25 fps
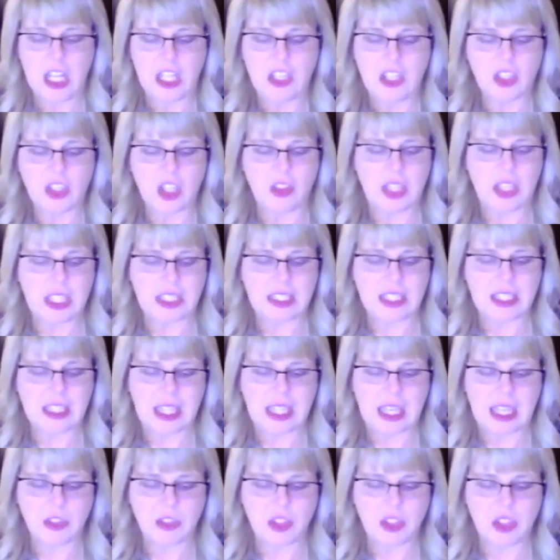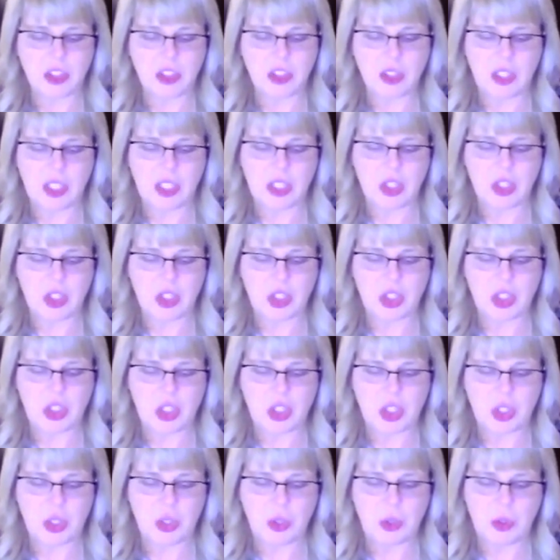So this allows students
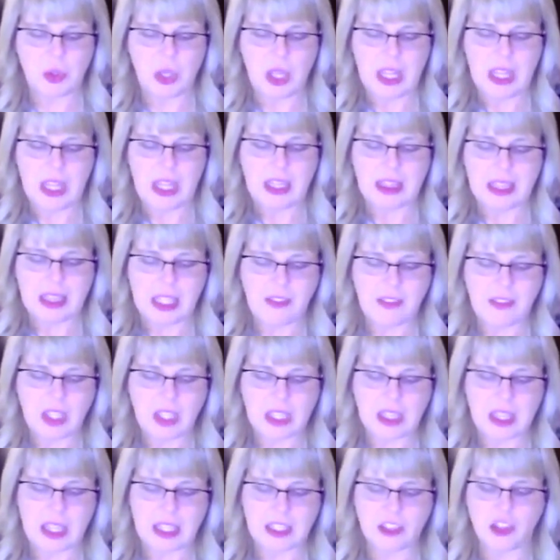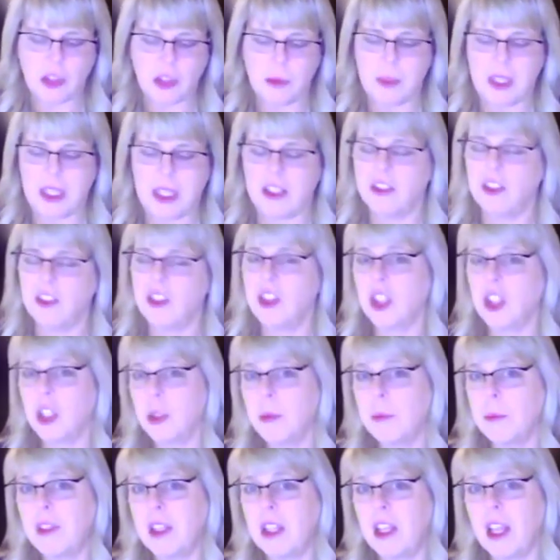to leave the classroom and
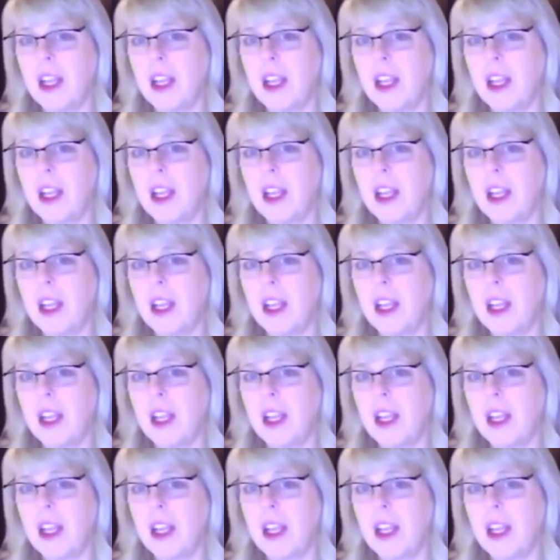observe